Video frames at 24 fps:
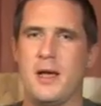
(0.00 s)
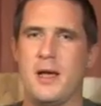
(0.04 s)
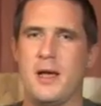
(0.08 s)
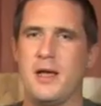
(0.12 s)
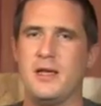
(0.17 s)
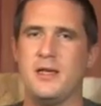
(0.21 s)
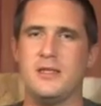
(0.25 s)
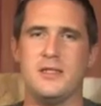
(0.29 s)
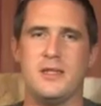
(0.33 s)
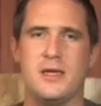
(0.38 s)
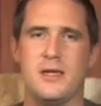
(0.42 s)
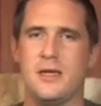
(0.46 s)

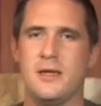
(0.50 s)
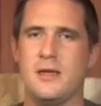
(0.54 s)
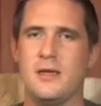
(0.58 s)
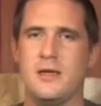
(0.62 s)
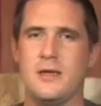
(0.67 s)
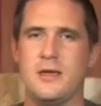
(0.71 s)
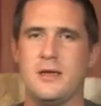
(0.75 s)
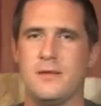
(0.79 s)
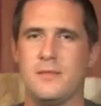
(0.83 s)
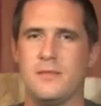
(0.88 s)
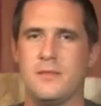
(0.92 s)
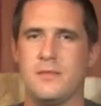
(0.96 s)
amazing
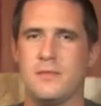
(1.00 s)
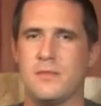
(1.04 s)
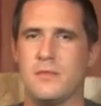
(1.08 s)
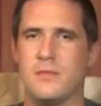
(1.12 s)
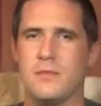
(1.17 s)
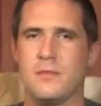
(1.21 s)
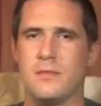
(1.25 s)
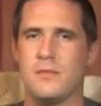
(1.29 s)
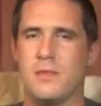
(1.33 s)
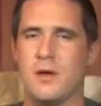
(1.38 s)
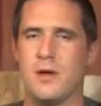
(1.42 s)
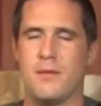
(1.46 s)

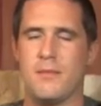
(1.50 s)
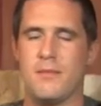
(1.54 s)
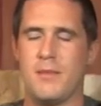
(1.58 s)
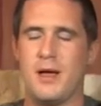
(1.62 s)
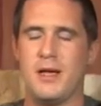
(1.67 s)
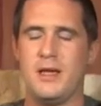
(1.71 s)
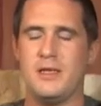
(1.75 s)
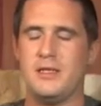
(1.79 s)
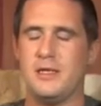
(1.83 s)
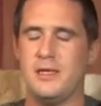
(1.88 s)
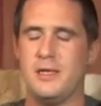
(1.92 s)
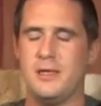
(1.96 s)

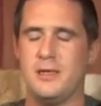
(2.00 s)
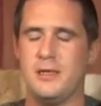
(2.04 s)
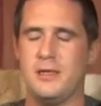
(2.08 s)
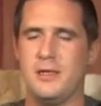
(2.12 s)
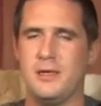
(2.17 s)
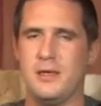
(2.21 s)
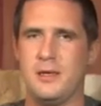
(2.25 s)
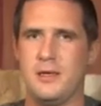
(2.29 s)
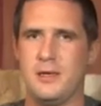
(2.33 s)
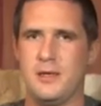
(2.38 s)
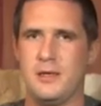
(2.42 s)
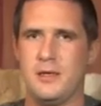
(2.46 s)
amazing
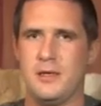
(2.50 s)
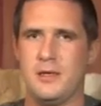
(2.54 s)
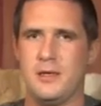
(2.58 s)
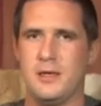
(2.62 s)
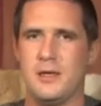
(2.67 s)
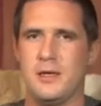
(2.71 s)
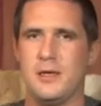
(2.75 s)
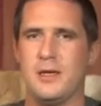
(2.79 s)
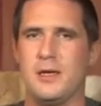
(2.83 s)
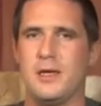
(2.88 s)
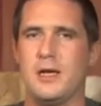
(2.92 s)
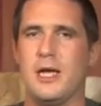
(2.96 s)

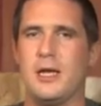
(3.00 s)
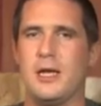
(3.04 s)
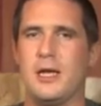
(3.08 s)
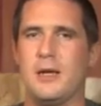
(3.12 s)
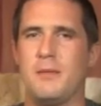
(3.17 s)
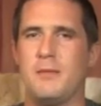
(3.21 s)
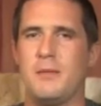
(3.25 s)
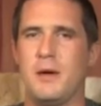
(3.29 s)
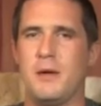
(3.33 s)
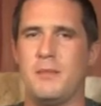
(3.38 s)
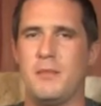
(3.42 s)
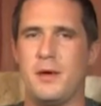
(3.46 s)

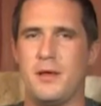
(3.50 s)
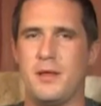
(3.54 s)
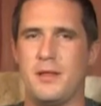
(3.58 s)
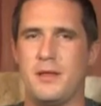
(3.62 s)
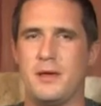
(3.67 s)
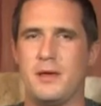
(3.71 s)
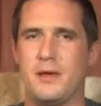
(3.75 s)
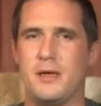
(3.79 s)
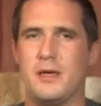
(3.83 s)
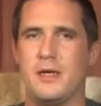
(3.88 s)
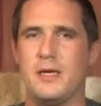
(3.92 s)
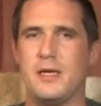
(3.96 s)
and my
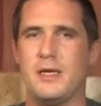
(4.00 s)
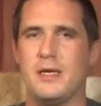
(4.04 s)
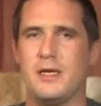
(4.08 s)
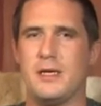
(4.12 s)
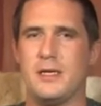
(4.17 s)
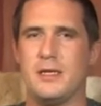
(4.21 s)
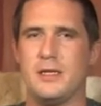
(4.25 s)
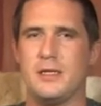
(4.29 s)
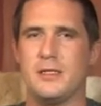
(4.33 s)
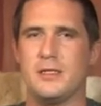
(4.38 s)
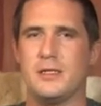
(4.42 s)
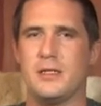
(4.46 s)
mother
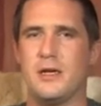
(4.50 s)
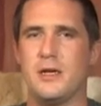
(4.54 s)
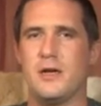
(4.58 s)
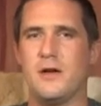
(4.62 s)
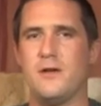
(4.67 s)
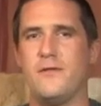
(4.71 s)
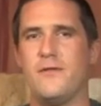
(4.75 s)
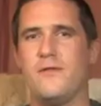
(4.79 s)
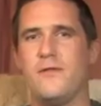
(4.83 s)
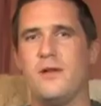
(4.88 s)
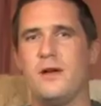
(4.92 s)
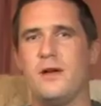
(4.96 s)
is
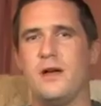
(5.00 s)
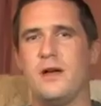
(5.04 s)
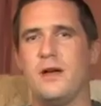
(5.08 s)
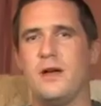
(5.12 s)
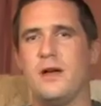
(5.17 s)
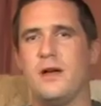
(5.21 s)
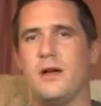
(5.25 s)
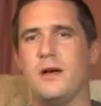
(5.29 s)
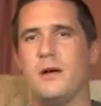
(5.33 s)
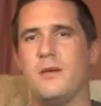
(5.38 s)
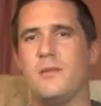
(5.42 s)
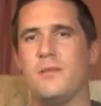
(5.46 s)
of
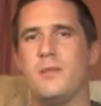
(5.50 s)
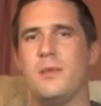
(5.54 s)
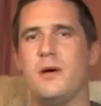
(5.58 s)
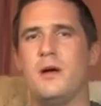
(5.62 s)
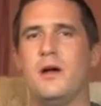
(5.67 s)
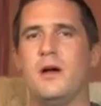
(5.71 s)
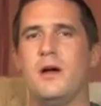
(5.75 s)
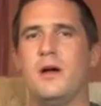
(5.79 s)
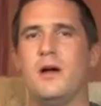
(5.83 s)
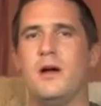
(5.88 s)
a, um,